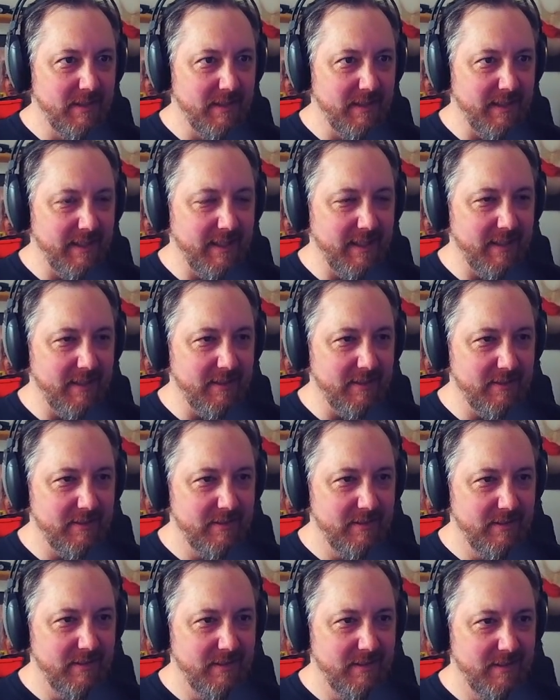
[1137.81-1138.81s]
And
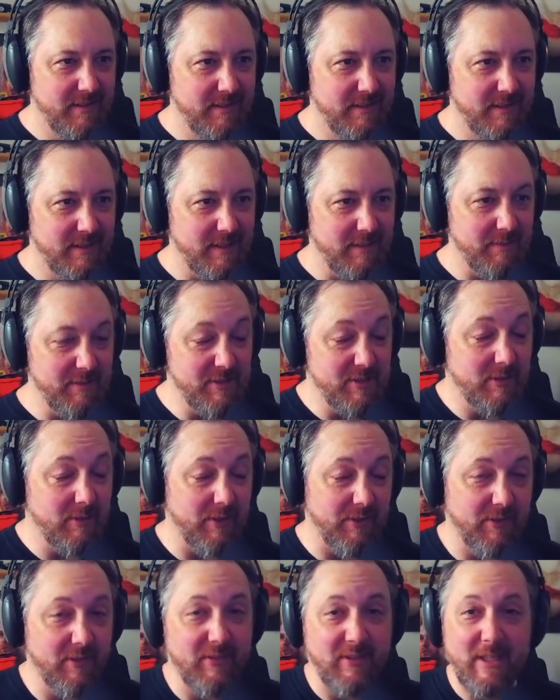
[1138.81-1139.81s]
I mean, she
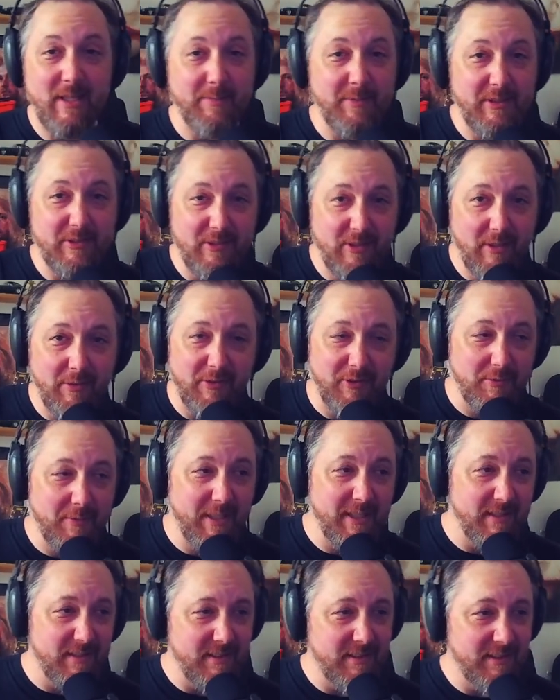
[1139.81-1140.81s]
always looks happy. She's always smiling.